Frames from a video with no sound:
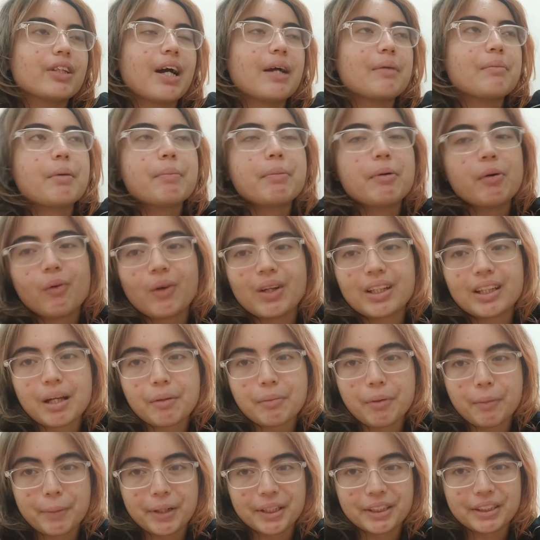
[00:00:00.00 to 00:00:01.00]
I remember one time
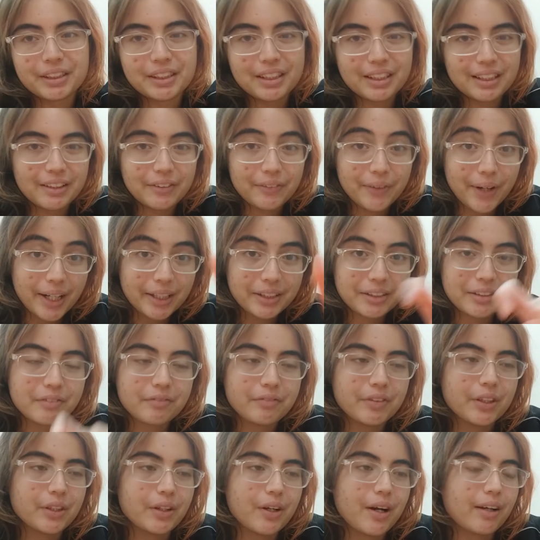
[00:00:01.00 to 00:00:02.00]
I mentioned it in a reaction
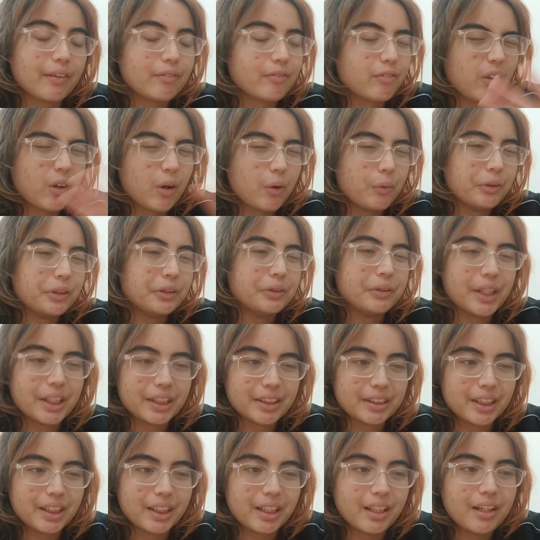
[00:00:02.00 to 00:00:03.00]
video, I forgot which
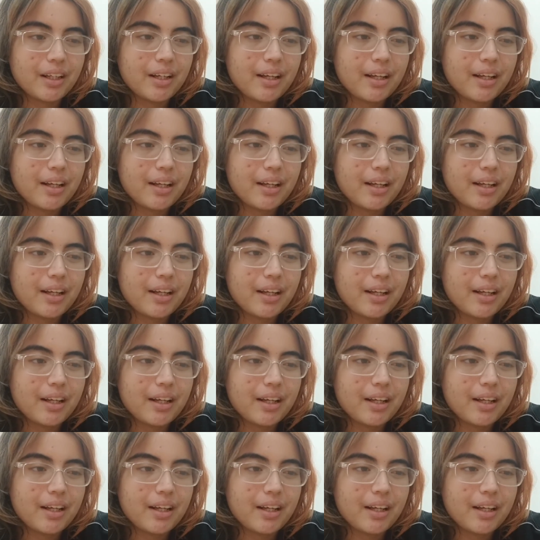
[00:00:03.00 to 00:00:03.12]
reaction.